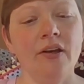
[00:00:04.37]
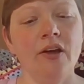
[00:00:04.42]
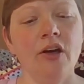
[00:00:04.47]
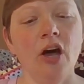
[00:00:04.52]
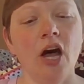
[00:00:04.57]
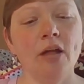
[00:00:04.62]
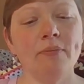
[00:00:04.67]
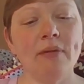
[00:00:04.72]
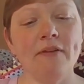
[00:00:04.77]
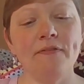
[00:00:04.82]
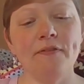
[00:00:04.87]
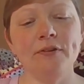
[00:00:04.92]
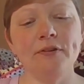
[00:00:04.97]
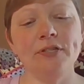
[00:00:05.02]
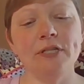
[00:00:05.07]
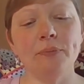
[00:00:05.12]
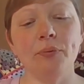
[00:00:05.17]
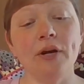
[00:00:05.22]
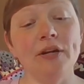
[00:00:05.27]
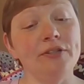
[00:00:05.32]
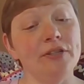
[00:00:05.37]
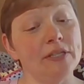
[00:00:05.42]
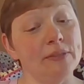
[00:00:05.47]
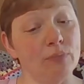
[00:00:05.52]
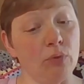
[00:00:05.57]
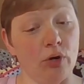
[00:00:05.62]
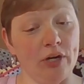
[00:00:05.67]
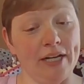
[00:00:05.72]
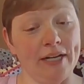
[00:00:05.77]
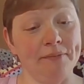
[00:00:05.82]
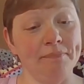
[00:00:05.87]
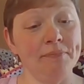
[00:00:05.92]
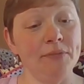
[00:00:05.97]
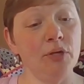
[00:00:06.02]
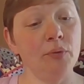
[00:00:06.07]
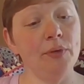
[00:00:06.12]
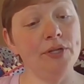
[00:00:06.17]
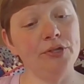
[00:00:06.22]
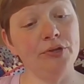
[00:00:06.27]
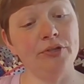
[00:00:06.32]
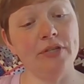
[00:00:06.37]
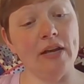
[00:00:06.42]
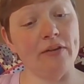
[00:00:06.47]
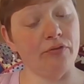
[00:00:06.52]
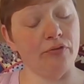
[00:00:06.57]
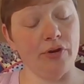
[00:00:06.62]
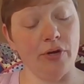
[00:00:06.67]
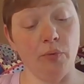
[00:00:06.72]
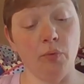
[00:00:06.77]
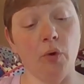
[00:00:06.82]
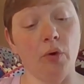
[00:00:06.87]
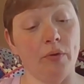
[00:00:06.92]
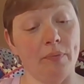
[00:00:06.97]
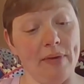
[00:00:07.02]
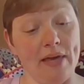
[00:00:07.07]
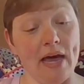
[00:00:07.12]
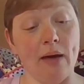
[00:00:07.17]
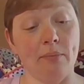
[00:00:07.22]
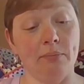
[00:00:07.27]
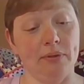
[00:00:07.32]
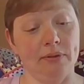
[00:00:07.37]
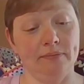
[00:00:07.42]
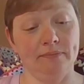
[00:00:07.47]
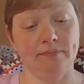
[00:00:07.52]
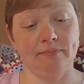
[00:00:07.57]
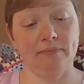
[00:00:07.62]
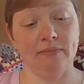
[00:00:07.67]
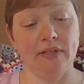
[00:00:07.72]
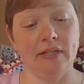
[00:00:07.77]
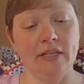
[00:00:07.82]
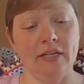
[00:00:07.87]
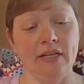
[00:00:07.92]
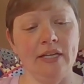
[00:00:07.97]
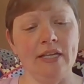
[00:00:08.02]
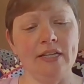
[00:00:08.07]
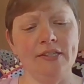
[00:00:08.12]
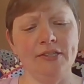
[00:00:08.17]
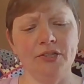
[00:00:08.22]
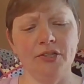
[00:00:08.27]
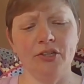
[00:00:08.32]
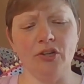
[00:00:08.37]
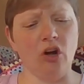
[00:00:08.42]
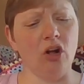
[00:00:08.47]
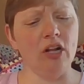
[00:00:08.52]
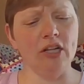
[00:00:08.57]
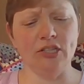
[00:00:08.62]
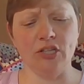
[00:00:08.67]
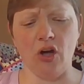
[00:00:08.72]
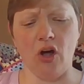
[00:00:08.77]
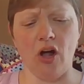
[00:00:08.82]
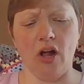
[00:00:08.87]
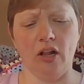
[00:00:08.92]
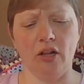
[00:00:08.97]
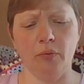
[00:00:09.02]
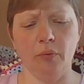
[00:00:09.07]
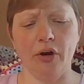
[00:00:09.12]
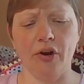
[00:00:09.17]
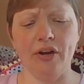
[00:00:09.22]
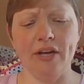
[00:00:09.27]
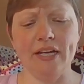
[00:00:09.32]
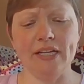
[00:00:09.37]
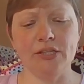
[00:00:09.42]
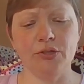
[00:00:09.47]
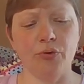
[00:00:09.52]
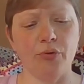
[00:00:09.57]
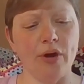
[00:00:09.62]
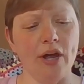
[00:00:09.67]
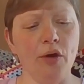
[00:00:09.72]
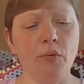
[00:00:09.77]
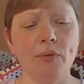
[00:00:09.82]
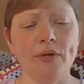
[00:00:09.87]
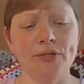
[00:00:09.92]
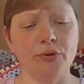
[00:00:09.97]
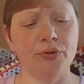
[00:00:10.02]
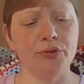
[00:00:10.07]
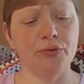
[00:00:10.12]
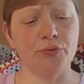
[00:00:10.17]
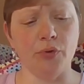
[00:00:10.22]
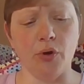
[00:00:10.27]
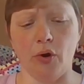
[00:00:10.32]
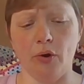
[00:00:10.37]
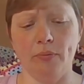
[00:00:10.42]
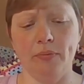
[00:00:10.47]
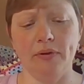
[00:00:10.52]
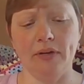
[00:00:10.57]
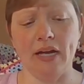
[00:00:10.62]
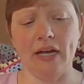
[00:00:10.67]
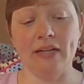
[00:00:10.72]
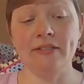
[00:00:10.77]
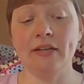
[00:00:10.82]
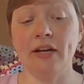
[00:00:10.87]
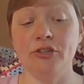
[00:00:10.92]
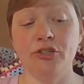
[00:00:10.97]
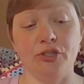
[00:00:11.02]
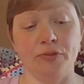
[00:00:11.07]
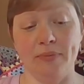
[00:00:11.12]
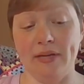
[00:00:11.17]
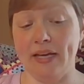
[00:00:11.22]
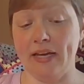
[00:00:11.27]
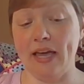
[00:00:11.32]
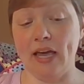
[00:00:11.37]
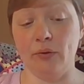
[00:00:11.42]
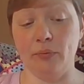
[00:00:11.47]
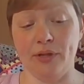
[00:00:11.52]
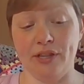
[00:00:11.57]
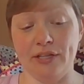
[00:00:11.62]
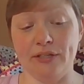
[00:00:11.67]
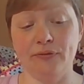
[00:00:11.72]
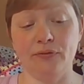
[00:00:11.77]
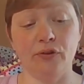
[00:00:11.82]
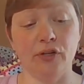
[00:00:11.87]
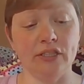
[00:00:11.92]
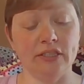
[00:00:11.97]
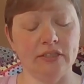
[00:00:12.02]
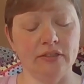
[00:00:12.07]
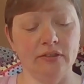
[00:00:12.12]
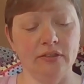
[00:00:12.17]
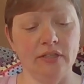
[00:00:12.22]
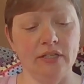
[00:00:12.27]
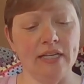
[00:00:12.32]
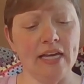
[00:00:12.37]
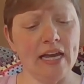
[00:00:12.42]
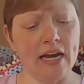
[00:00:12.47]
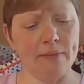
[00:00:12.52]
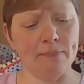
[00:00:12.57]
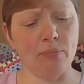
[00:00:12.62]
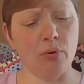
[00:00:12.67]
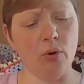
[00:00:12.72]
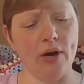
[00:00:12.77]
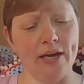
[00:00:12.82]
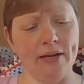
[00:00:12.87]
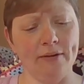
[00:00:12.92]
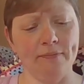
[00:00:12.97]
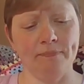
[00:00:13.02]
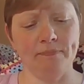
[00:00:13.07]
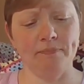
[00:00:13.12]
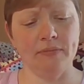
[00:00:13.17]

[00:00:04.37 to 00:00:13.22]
On my first apprentice morning, the wizard Nevery woke me up. He stood all tall, wearing his gray wizard's robe, and nudged me again with his foot. "Get up, boy."